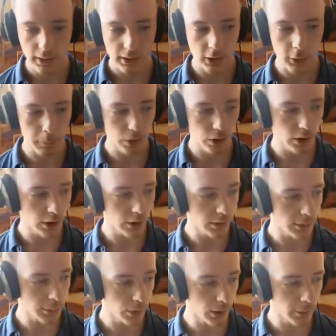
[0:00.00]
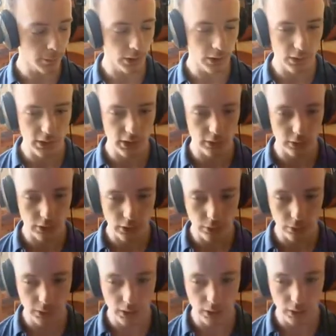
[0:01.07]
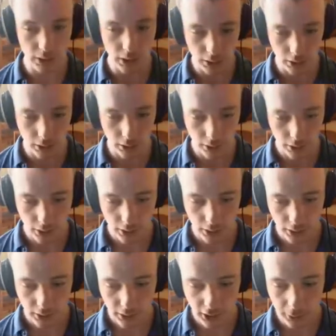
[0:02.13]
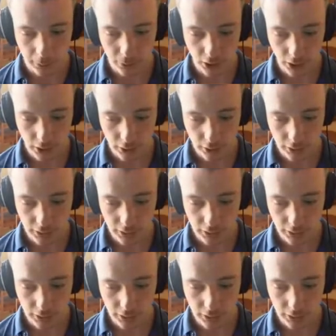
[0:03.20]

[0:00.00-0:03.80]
input of the properties that you use in the API.